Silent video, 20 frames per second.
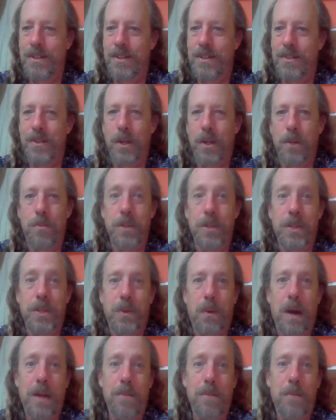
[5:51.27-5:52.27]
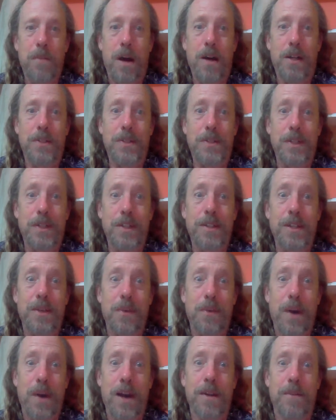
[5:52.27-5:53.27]
So it'll be Guatemala City,
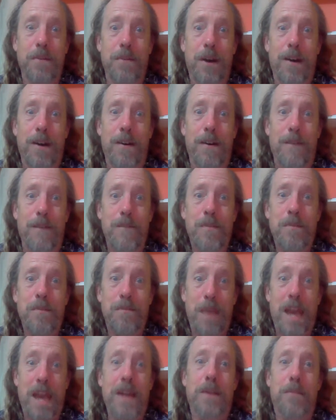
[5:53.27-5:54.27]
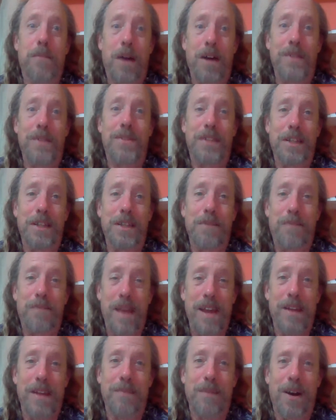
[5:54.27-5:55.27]
Guatemala, Panama City,
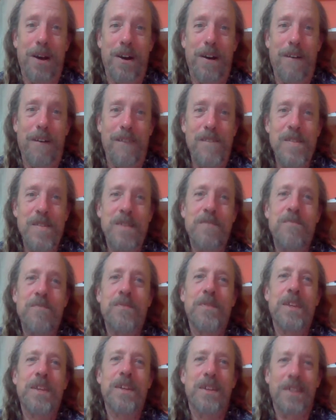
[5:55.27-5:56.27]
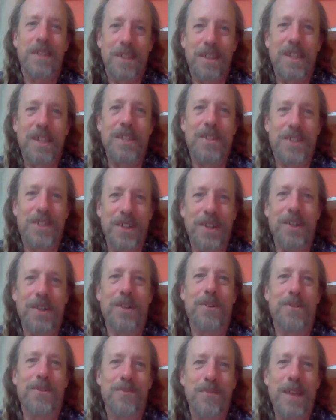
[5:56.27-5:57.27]
Panama,
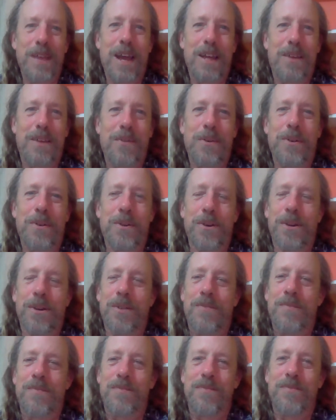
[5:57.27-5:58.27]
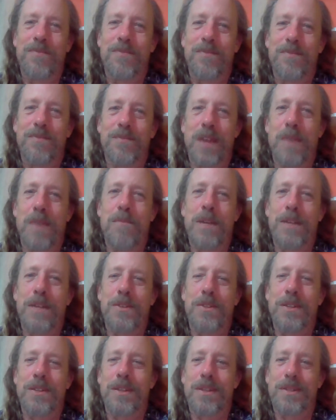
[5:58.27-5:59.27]
Quito, Ecuador. That
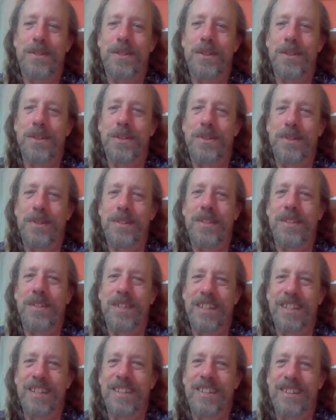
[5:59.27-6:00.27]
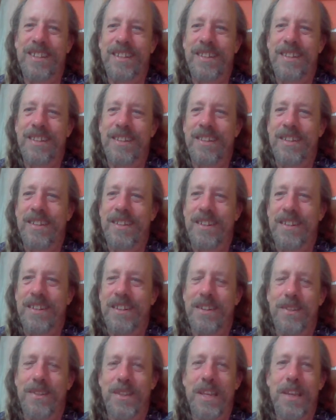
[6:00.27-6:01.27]
makes any sense.
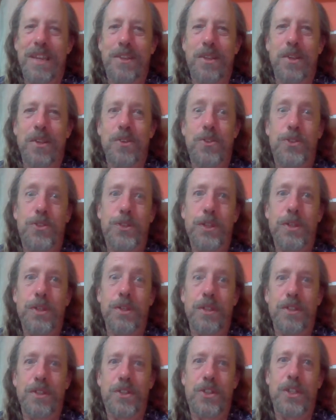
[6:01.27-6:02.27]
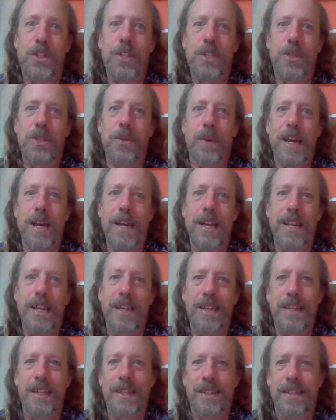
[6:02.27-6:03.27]
I think they're
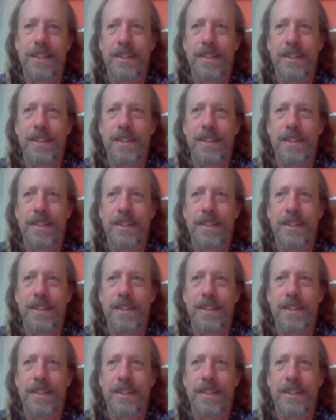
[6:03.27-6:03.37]
GUA.